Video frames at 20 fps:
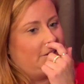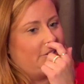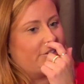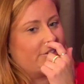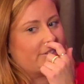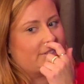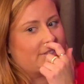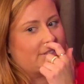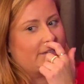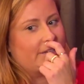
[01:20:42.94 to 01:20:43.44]
And
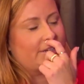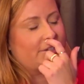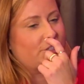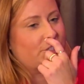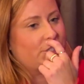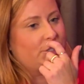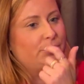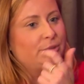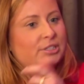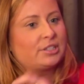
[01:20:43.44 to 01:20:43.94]
just
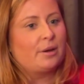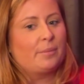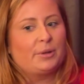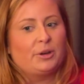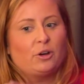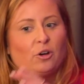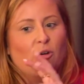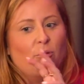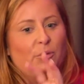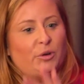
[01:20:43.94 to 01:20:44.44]
she was
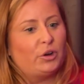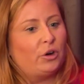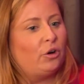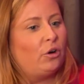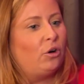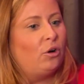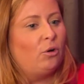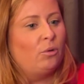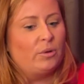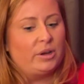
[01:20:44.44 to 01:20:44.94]
coming home, and
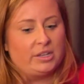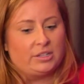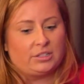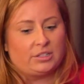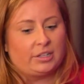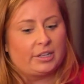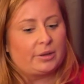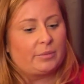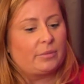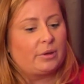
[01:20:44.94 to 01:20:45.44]

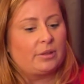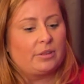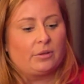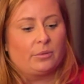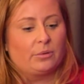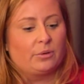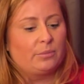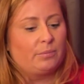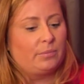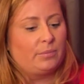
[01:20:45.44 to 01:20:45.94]
always
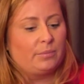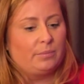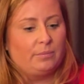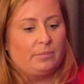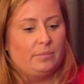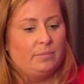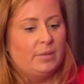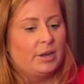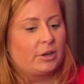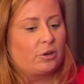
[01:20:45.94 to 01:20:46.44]
there were
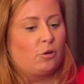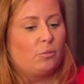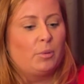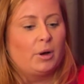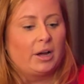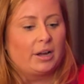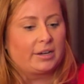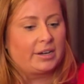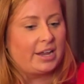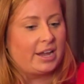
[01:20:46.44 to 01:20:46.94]
medical
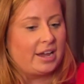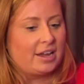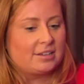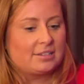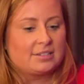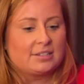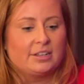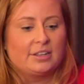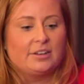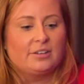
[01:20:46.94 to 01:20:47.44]

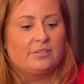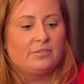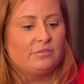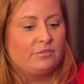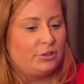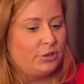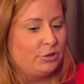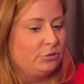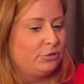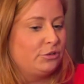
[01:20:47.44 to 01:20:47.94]
podcasts and
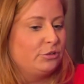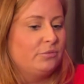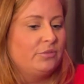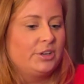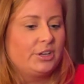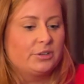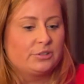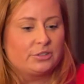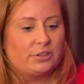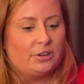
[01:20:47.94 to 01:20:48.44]
YouTube
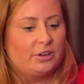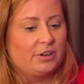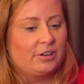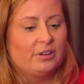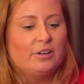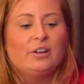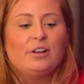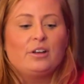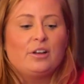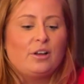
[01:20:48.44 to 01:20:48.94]
videos on